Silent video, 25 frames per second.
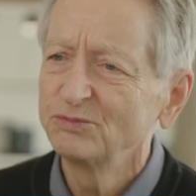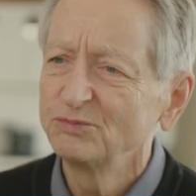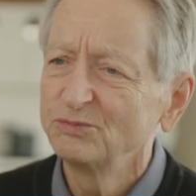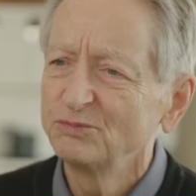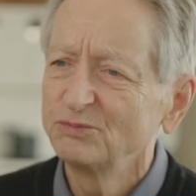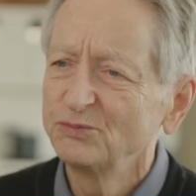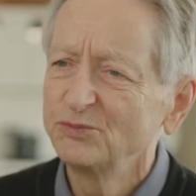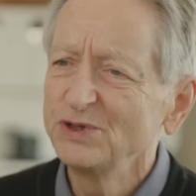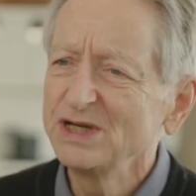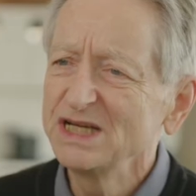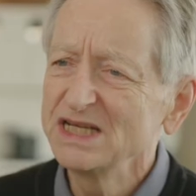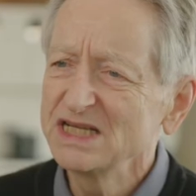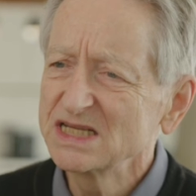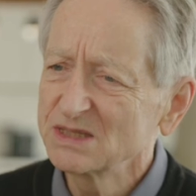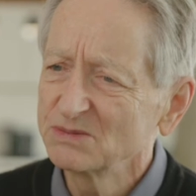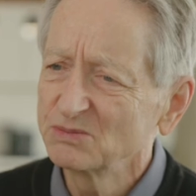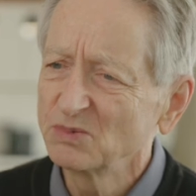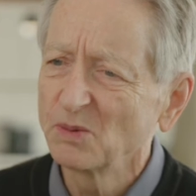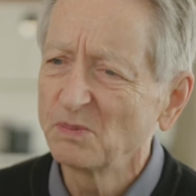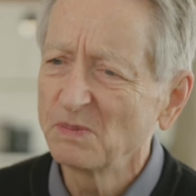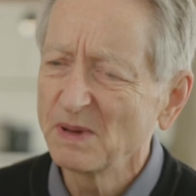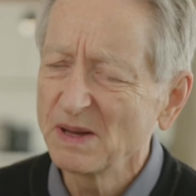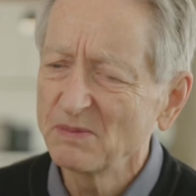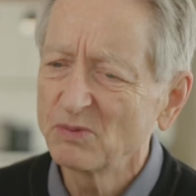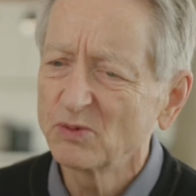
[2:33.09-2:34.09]

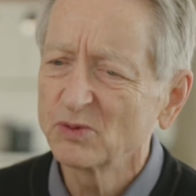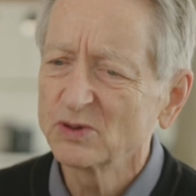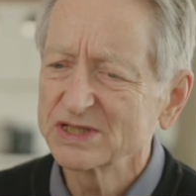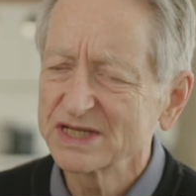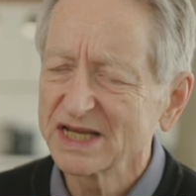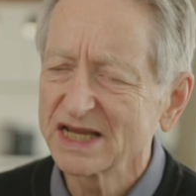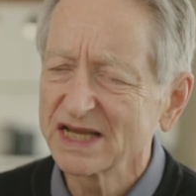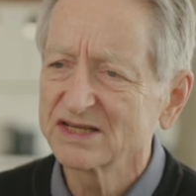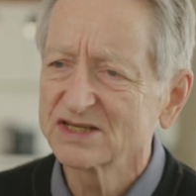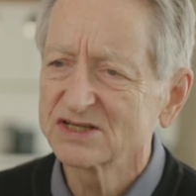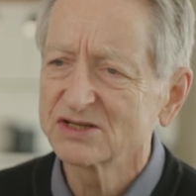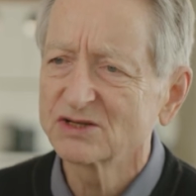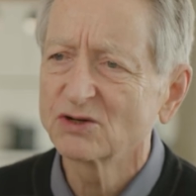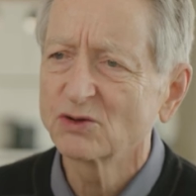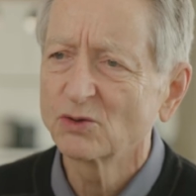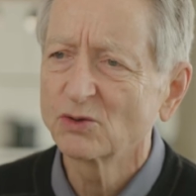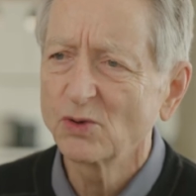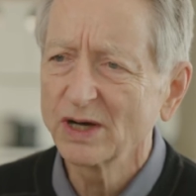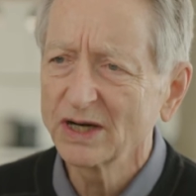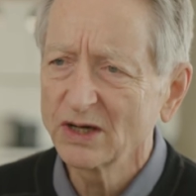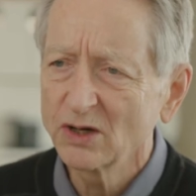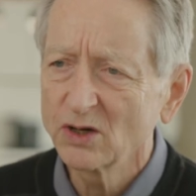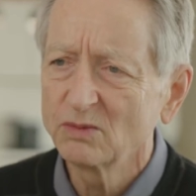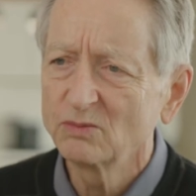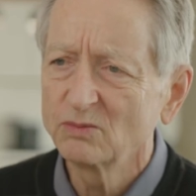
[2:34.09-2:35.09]
reasonable people would say it's
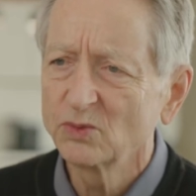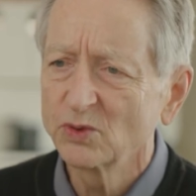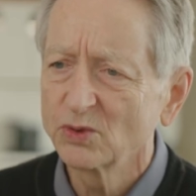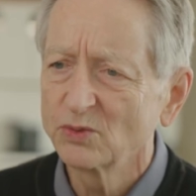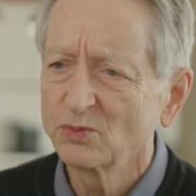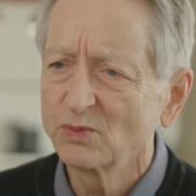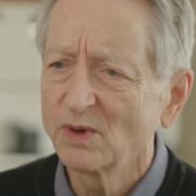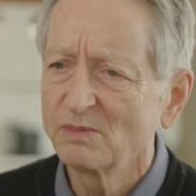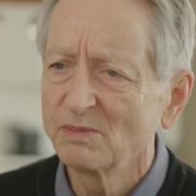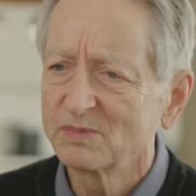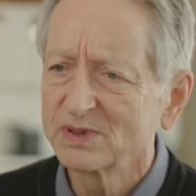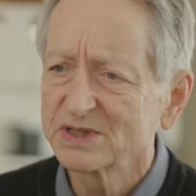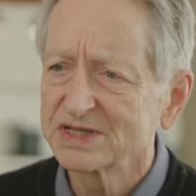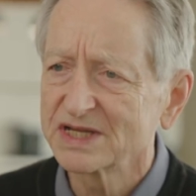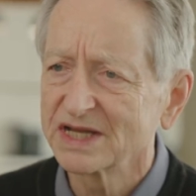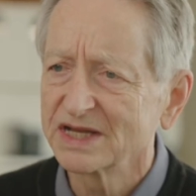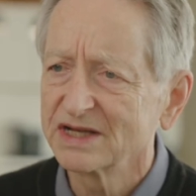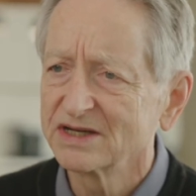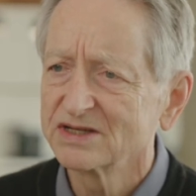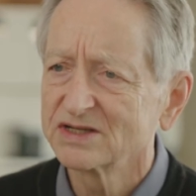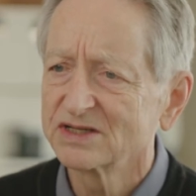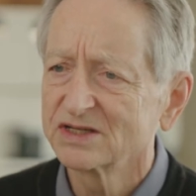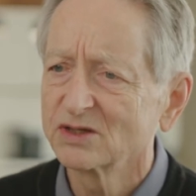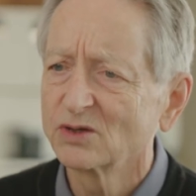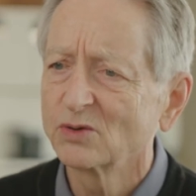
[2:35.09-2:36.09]
quite a lot more than
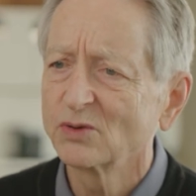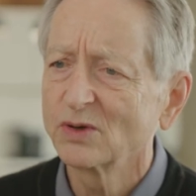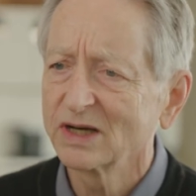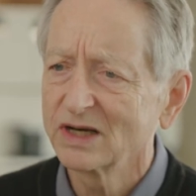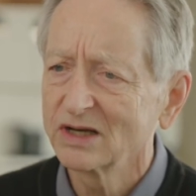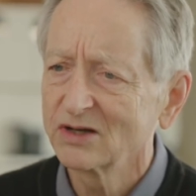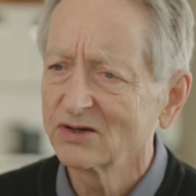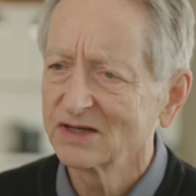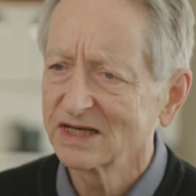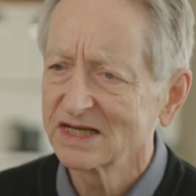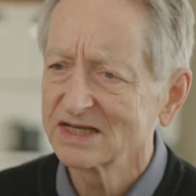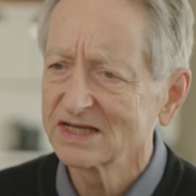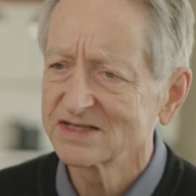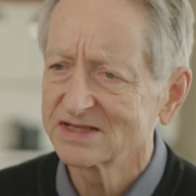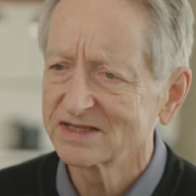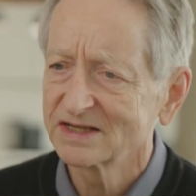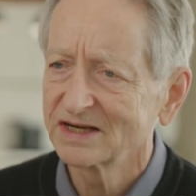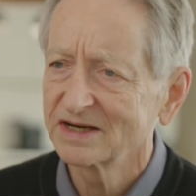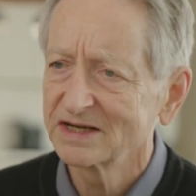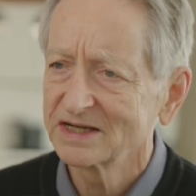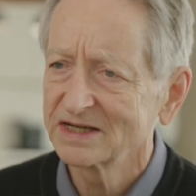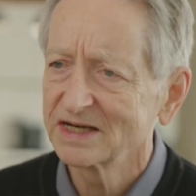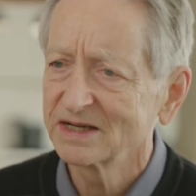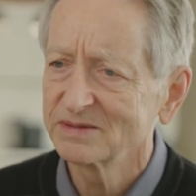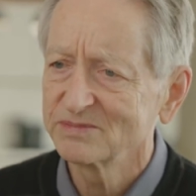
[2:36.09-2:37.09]
1% and quite a lot less than
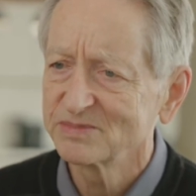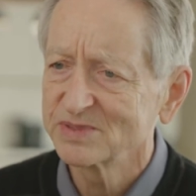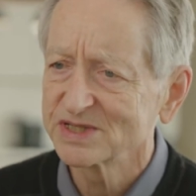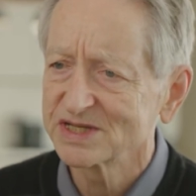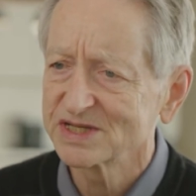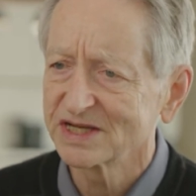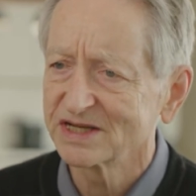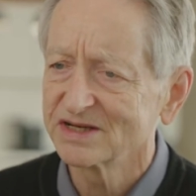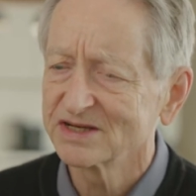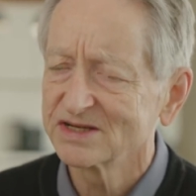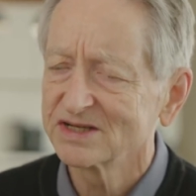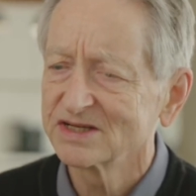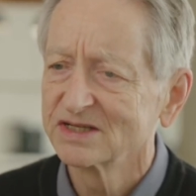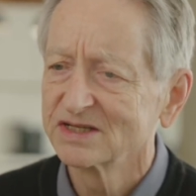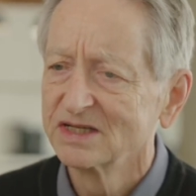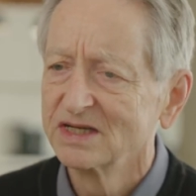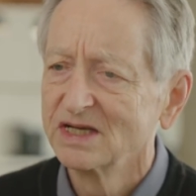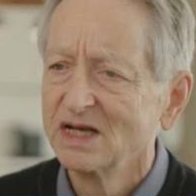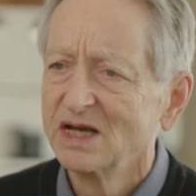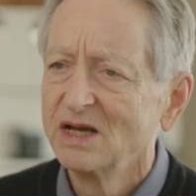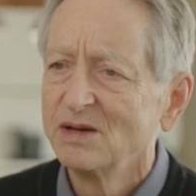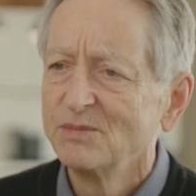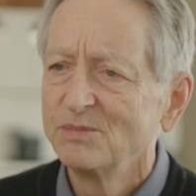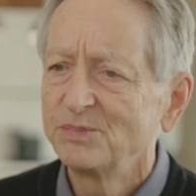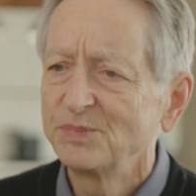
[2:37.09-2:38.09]
99%.
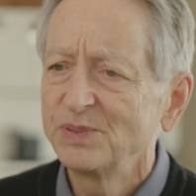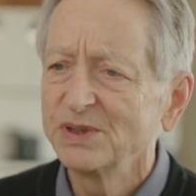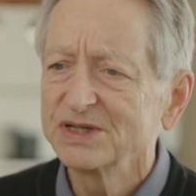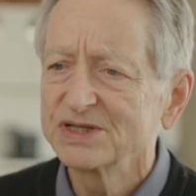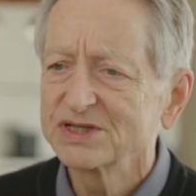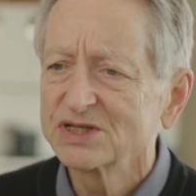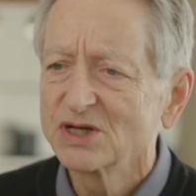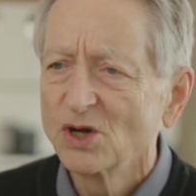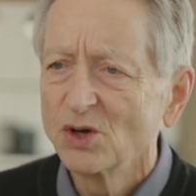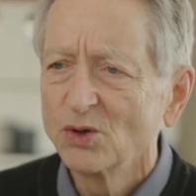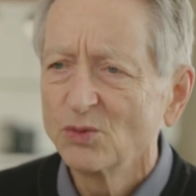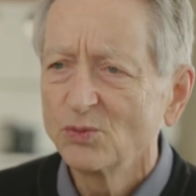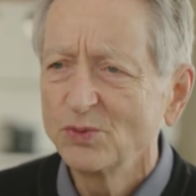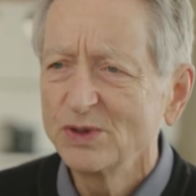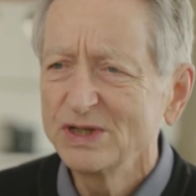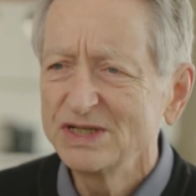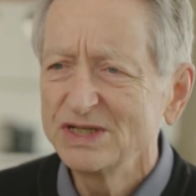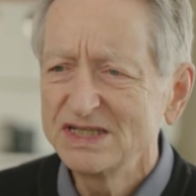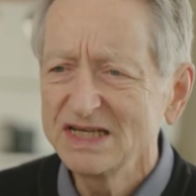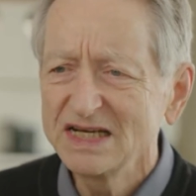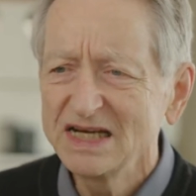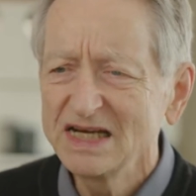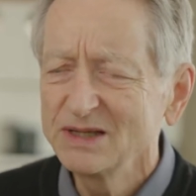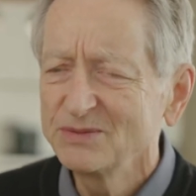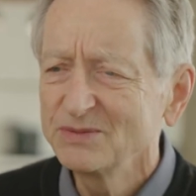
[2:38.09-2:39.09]
Yeah. But we're
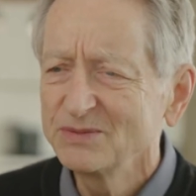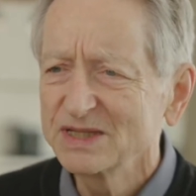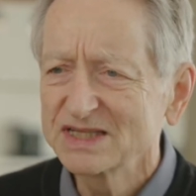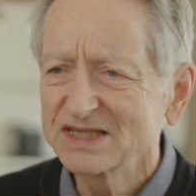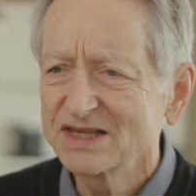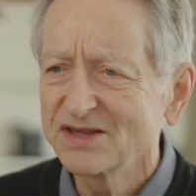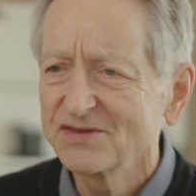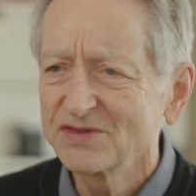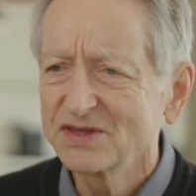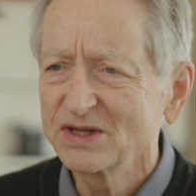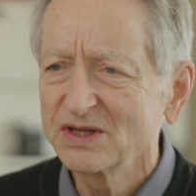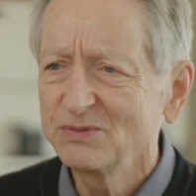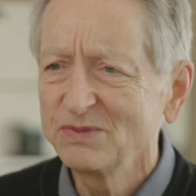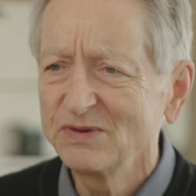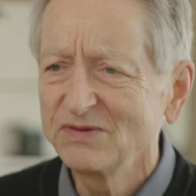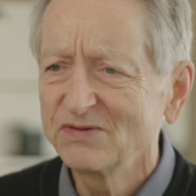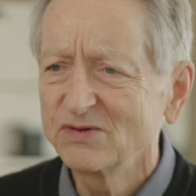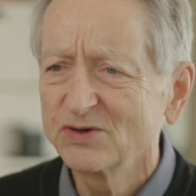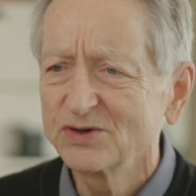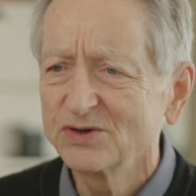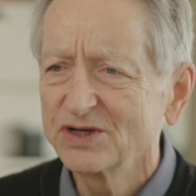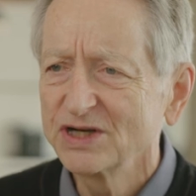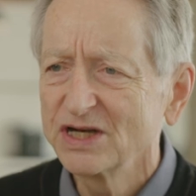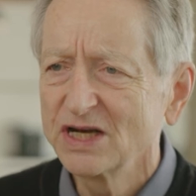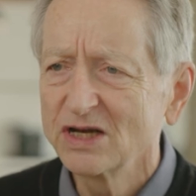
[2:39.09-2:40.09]
dealing with something we've
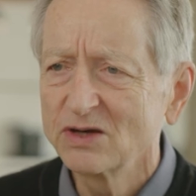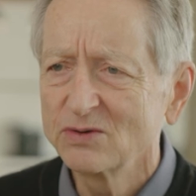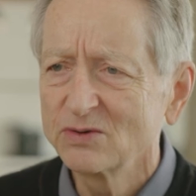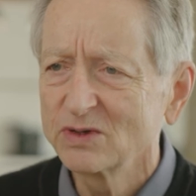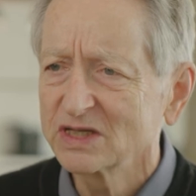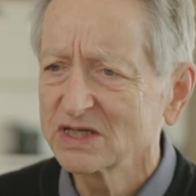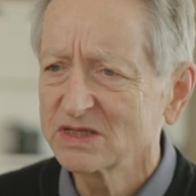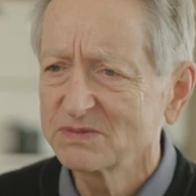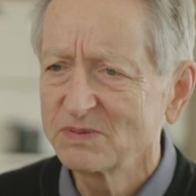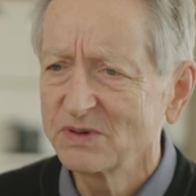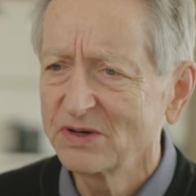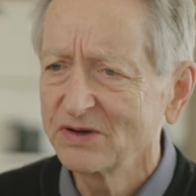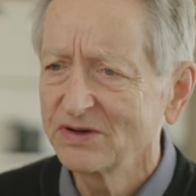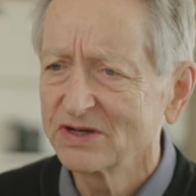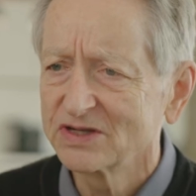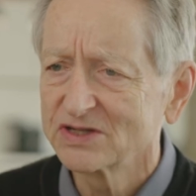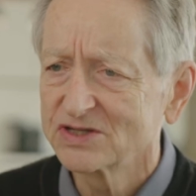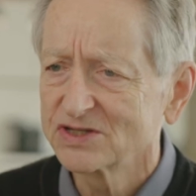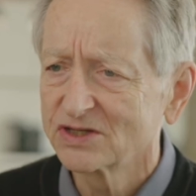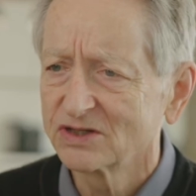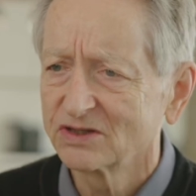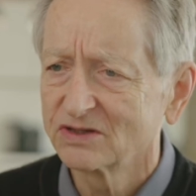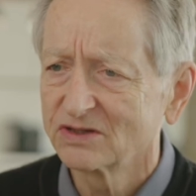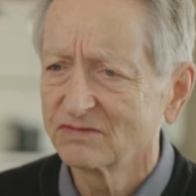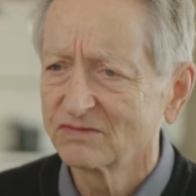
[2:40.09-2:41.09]
got no
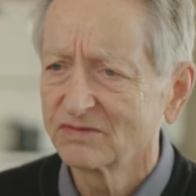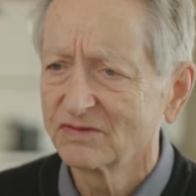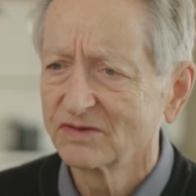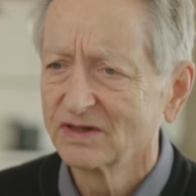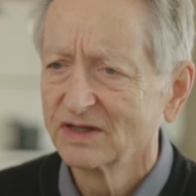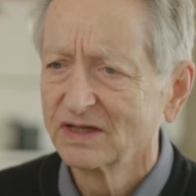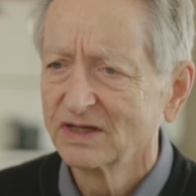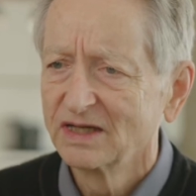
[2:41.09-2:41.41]
experience of.